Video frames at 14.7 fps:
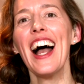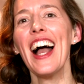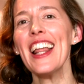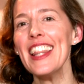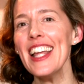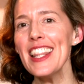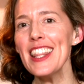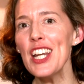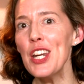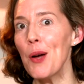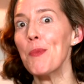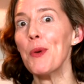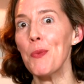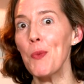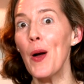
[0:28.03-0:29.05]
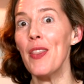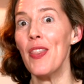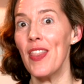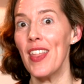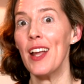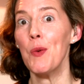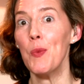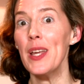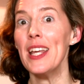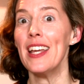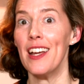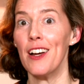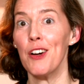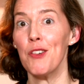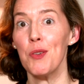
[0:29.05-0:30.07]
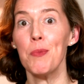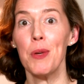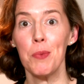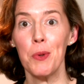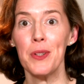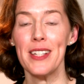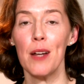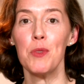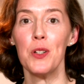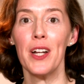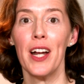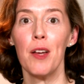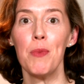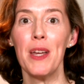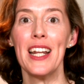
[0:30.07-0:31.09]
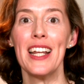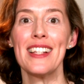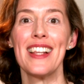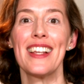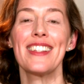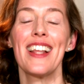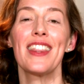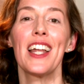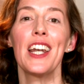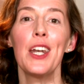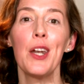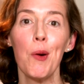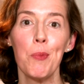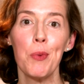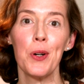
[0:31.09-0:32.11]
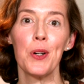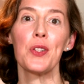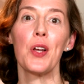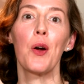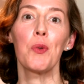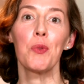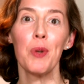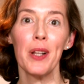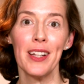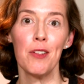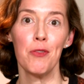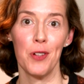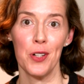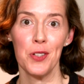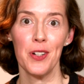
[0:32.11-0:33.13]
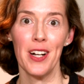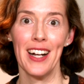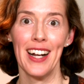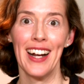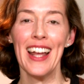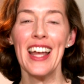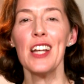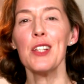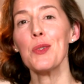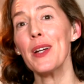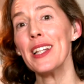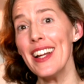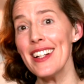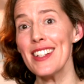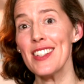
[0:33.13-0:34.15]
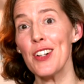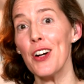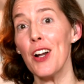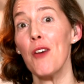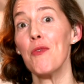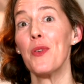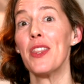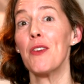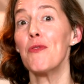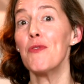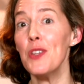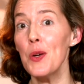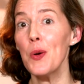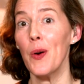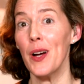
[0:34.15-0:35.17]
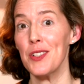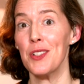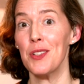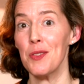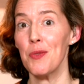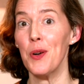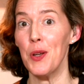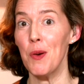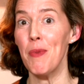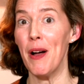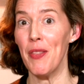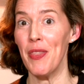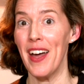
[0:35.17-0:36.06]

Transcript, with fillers: I think the number one thing we hear from people with type 2 diabetes is that the numbers are really frustrating. So I'd like to start off with a few questions for you about